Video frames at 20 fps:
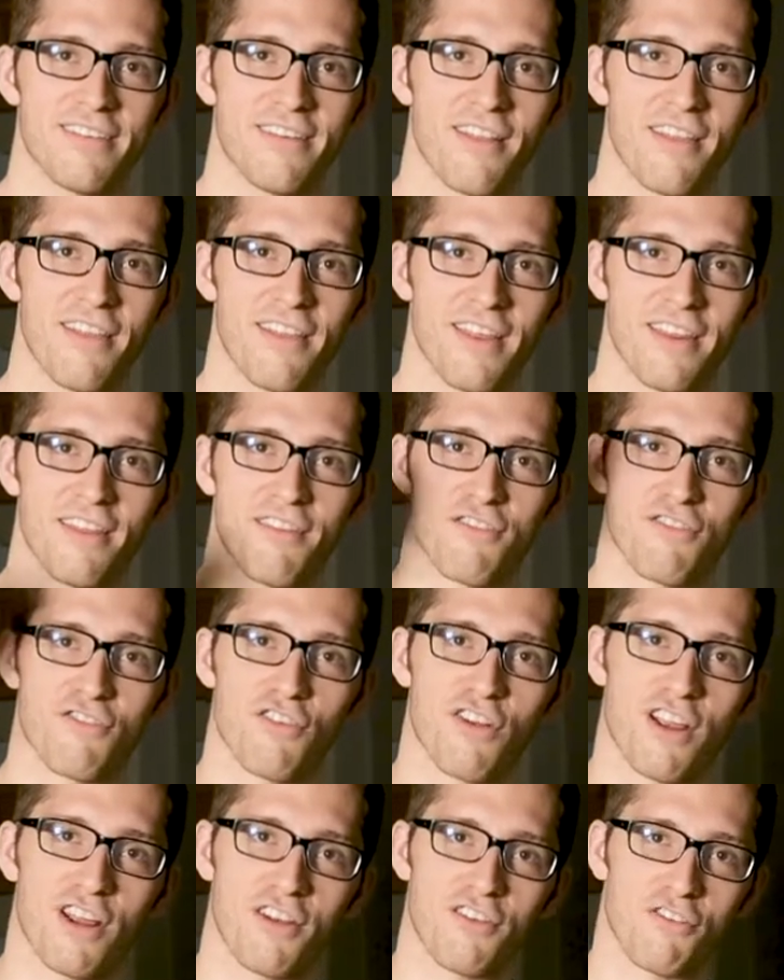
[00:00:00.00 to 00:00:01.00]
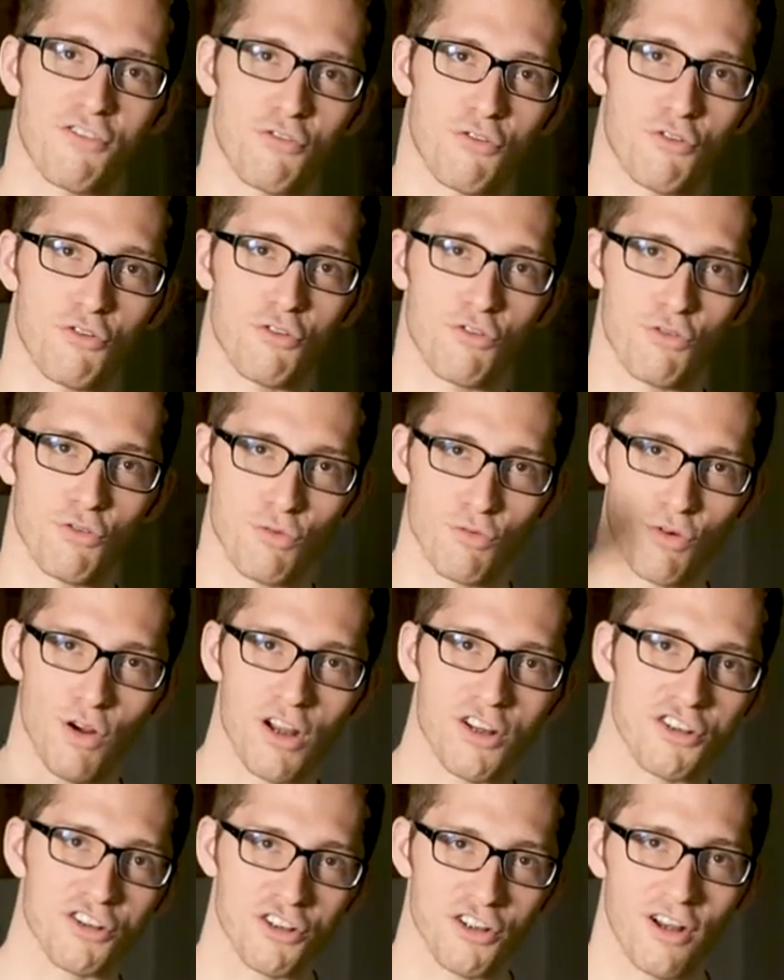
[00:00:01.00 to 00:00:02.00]
is the thing that's trying to
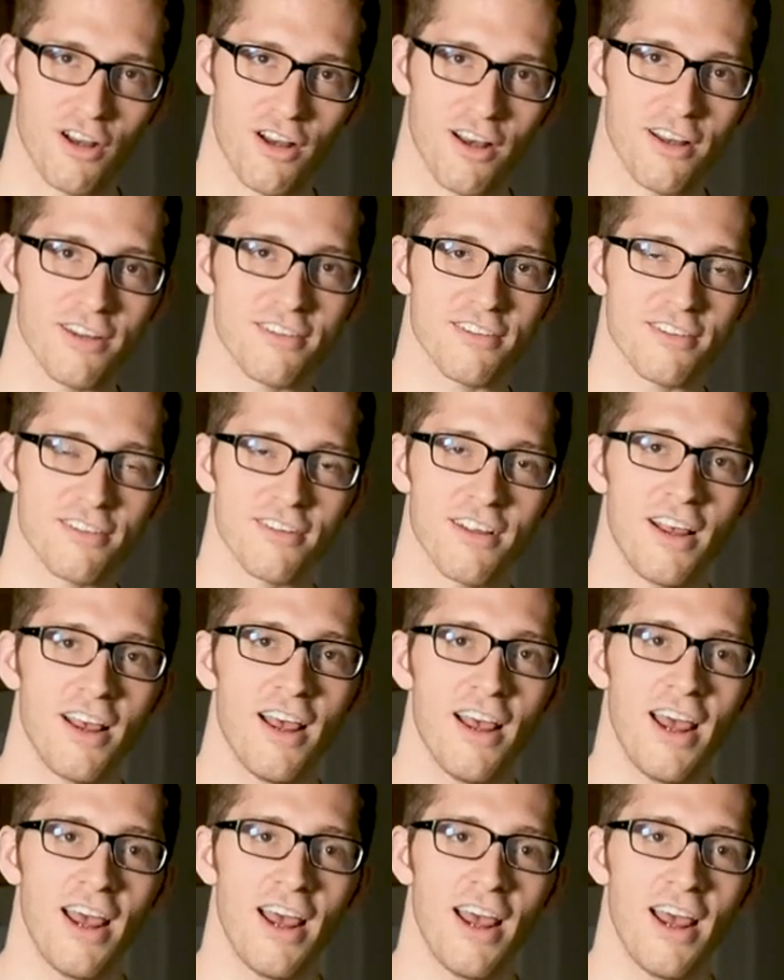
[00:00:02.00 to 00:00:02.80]
crush us.